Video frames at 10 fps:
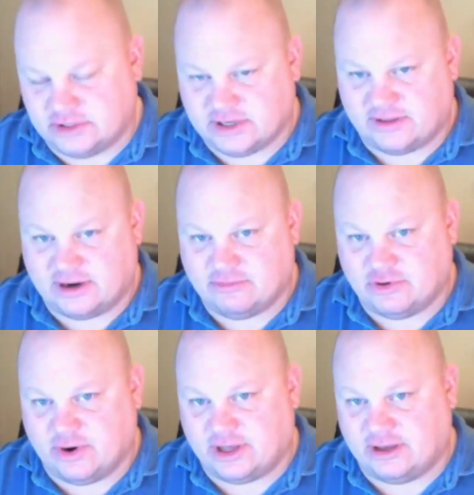saw that I'm
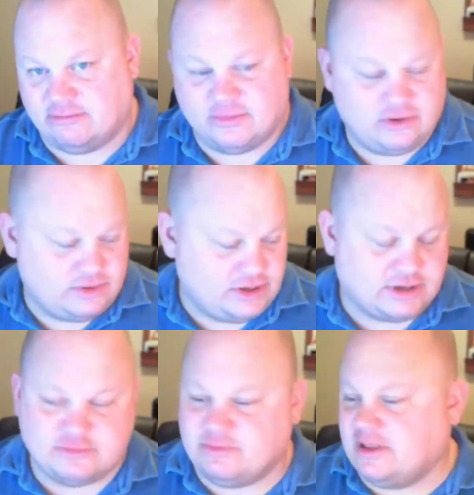joining him. Oh, here
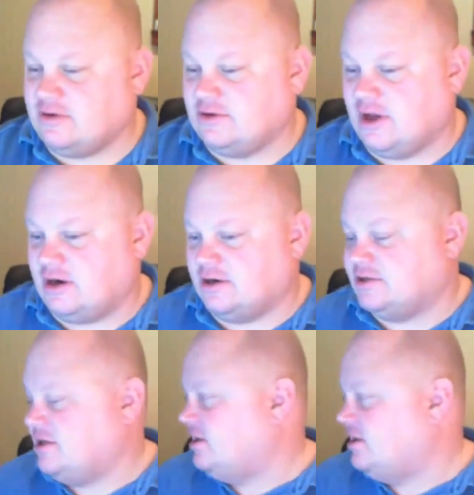comes my little daughter to say